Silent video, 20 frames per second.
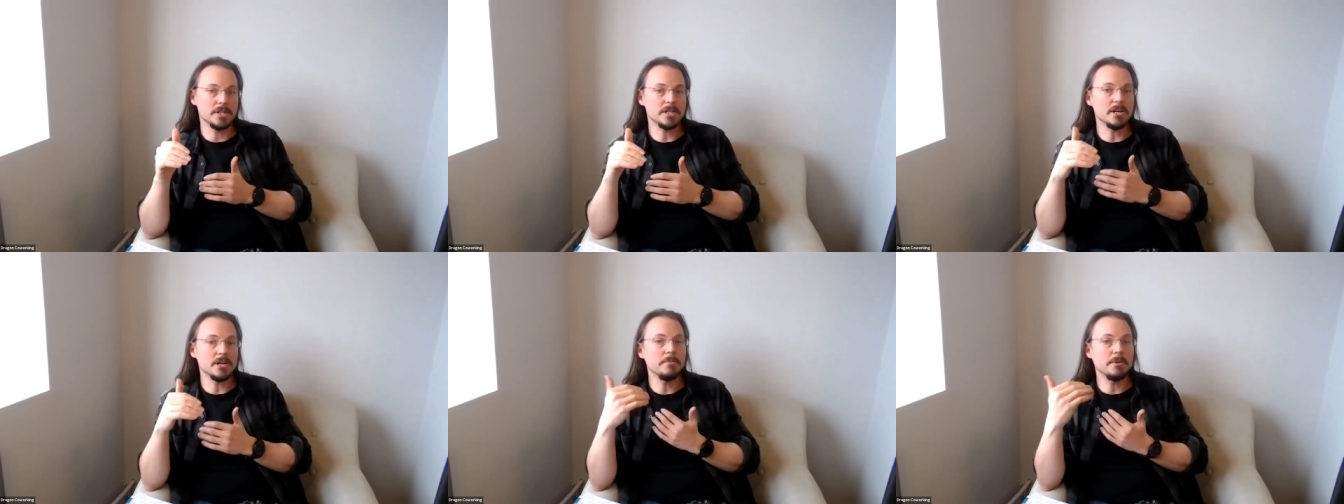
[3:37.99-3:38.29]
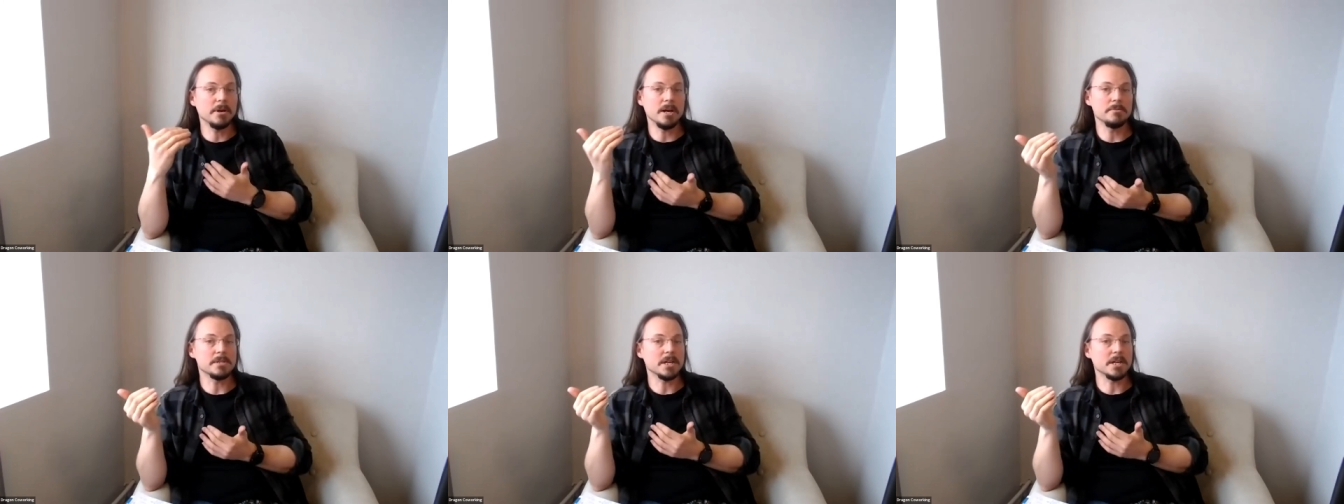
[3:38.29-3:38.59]
So it
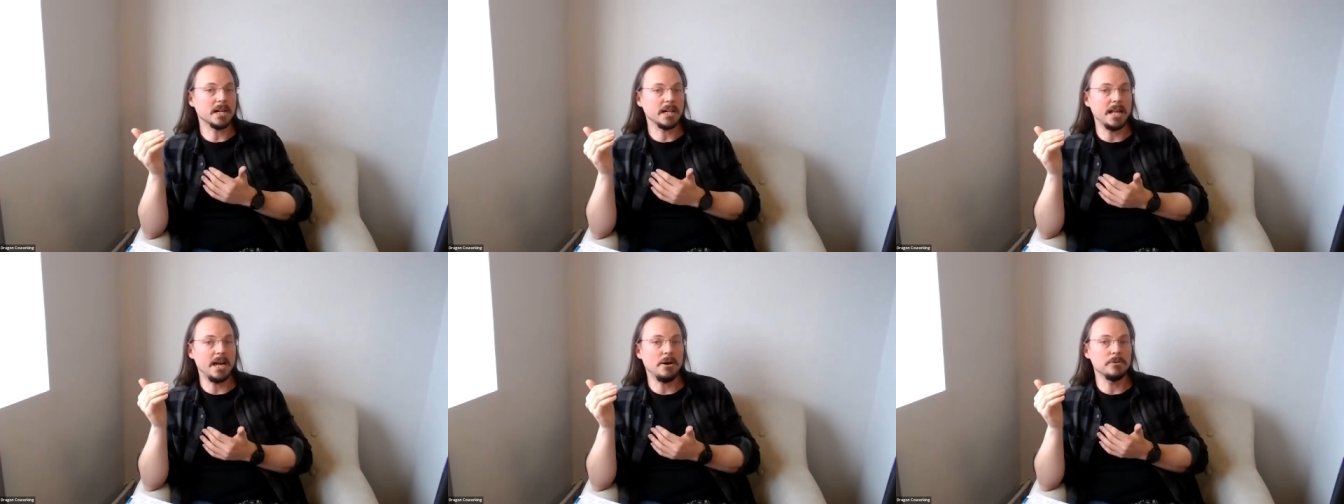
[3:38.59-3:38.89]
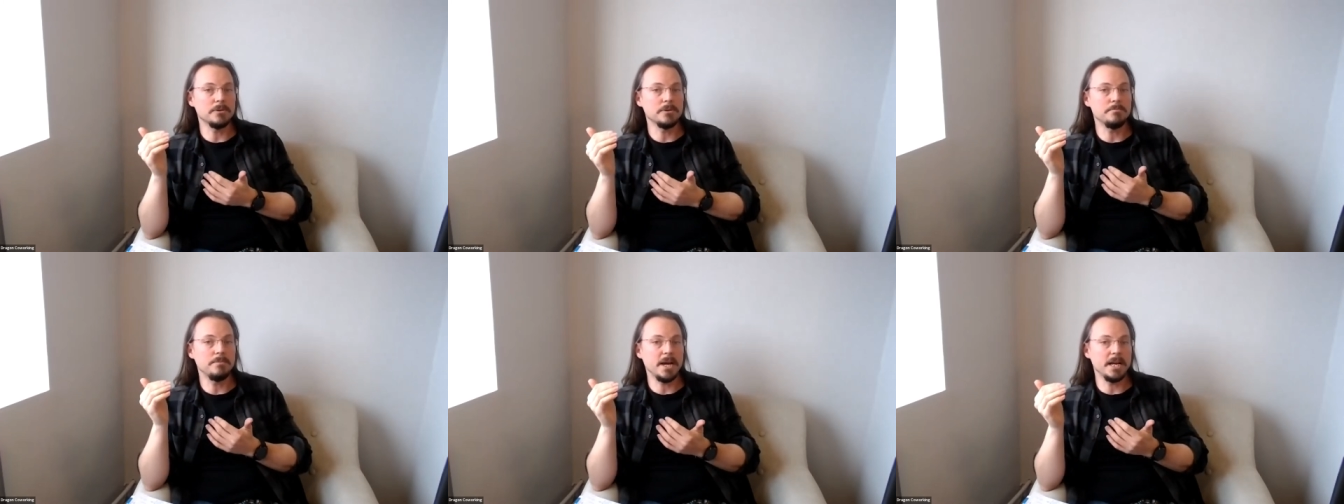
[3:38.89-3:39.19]
becomes a
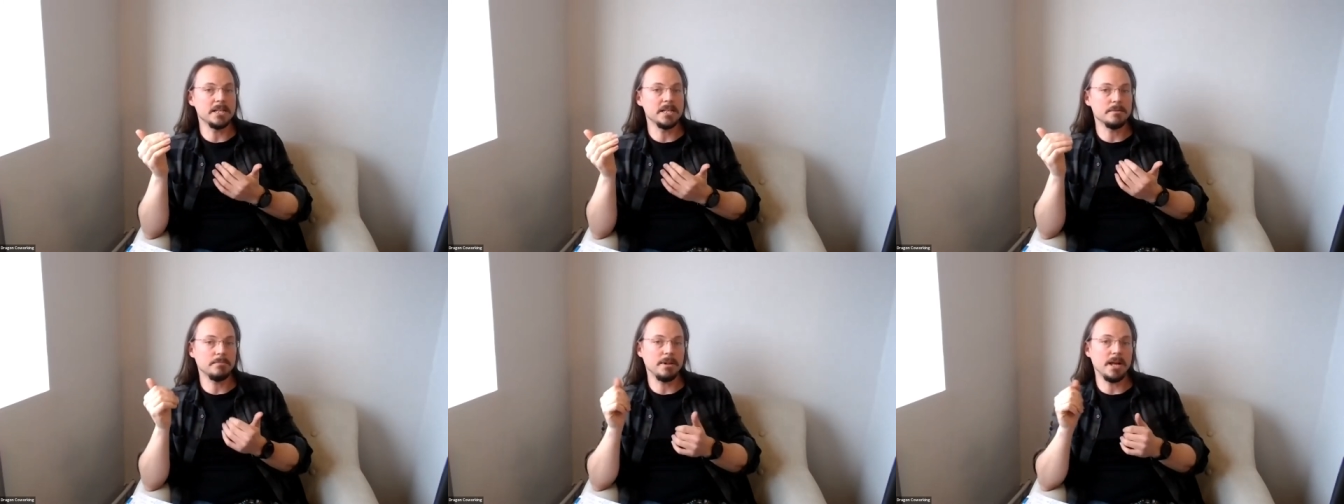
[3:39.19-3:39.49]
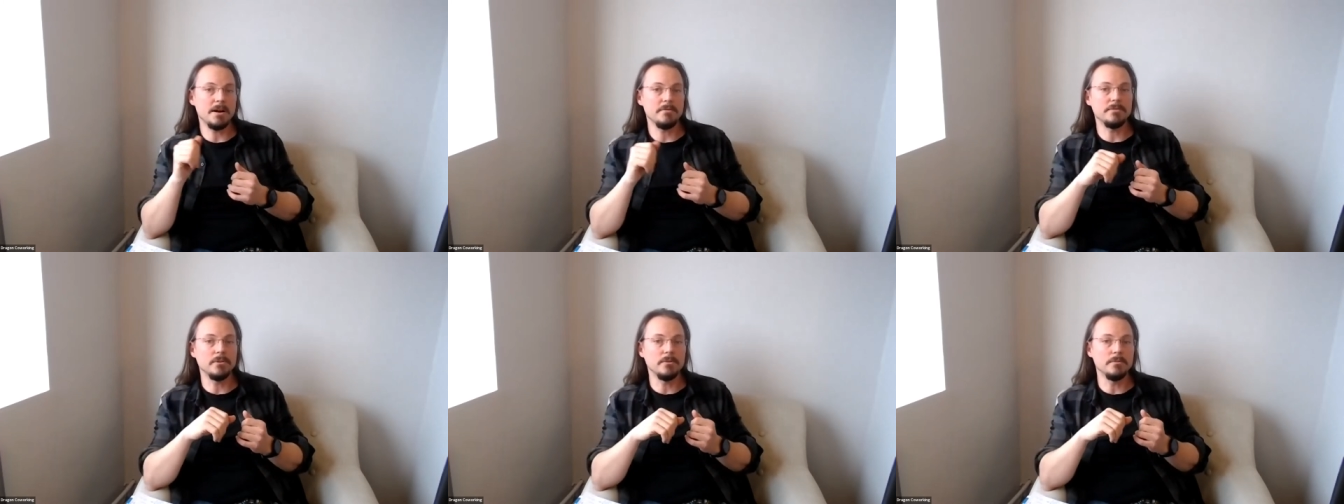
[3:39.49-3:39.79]
cloud-based
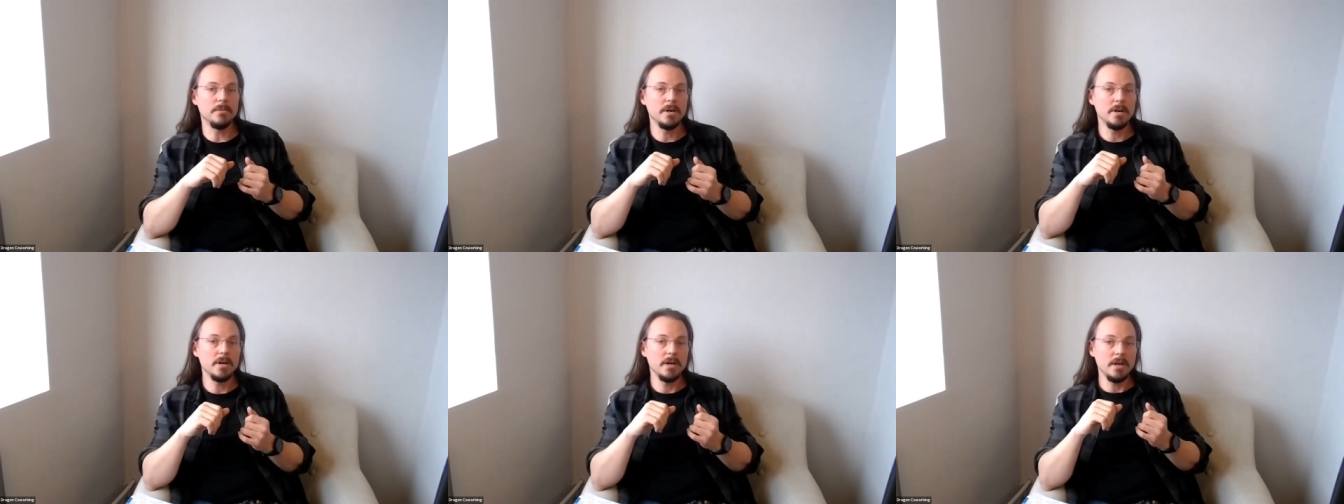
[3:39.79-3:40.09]
platform.